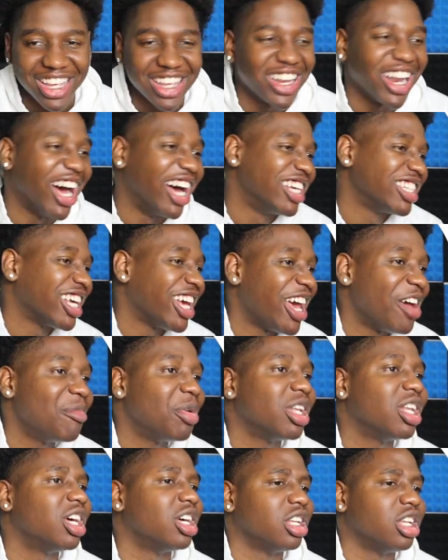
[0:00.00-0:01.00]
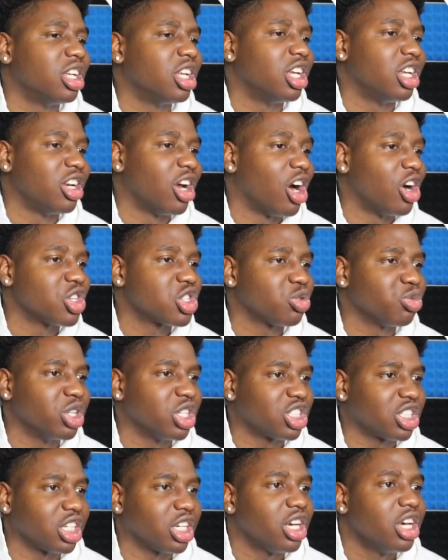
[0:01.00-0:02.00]
You know what I'm saying? But look, look, look, no, on some real
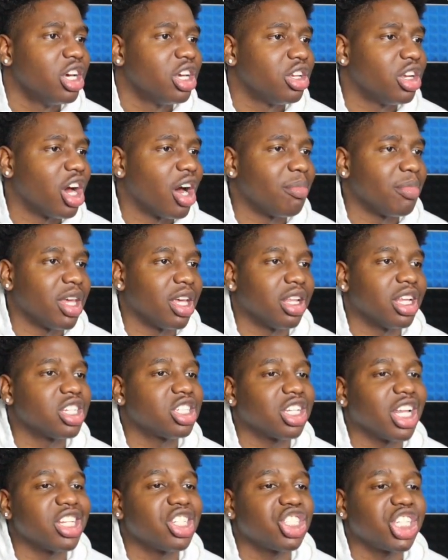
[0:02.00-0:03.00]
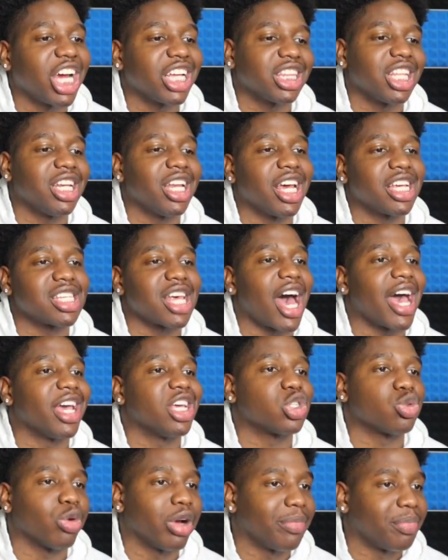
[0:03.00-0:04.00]
shit. You know what I mean? Let's let's check the next
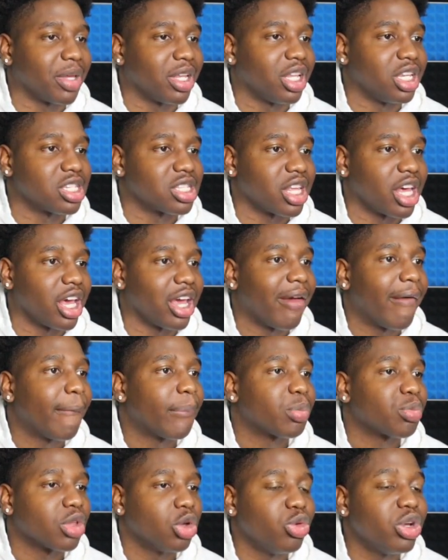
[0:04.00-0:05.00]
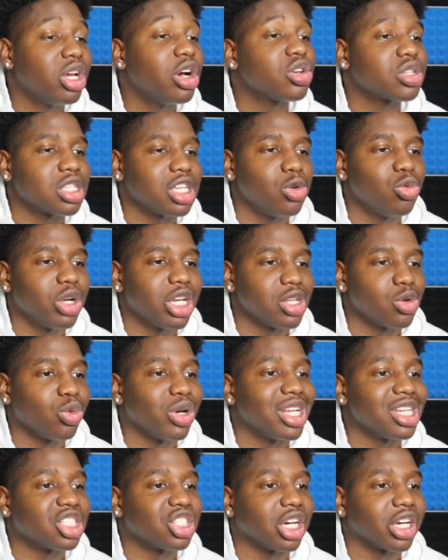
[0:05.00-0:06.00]
highest rep in this thing. We gonna see what it,
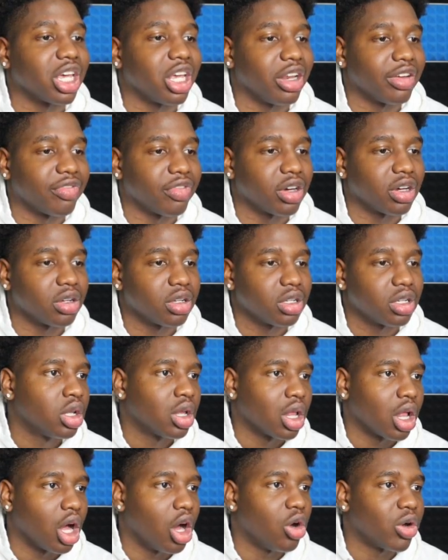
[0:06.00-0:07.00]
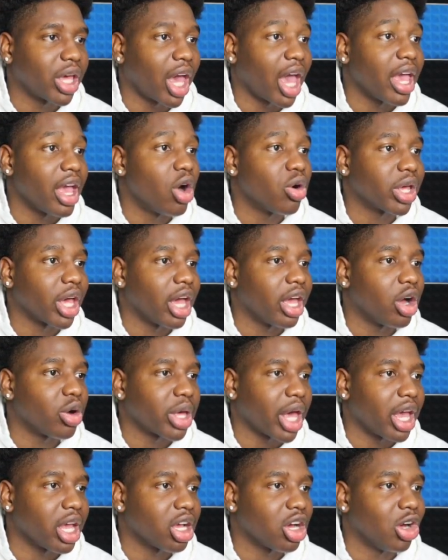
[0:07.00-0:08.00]
what is Jug hitting for. Okay, okay,
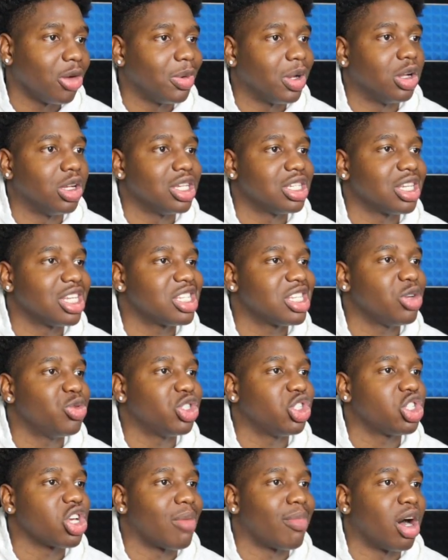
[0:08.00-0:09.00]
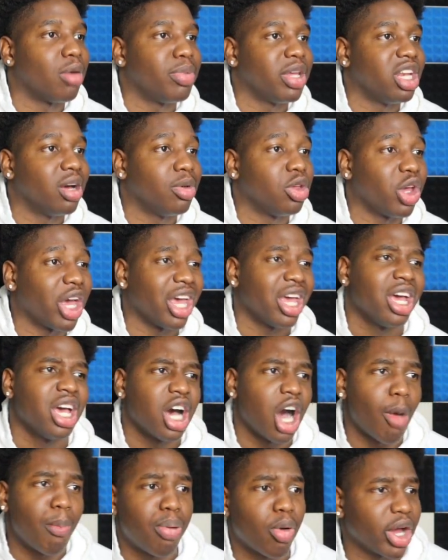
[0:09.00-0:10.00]
okay, come on. Let's, let's see what you're talking about, BWA.
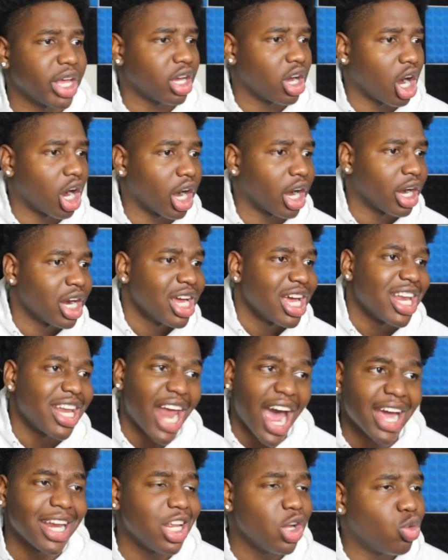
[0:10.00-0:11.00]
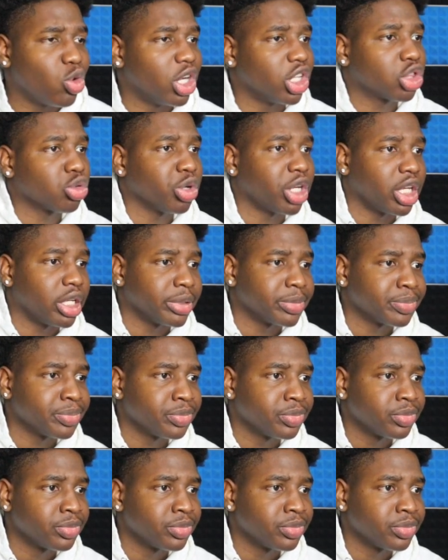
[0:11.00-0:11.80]
A point guard, 91-3.